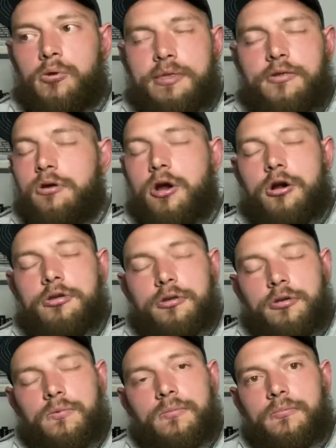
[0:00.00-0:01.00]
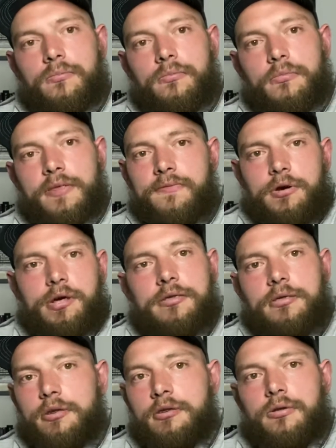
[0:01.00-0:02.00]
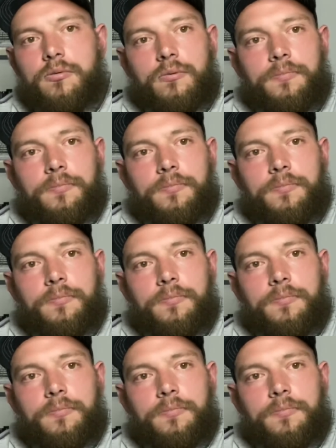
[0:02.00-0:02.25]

It's not hard to do. It's very easy to do.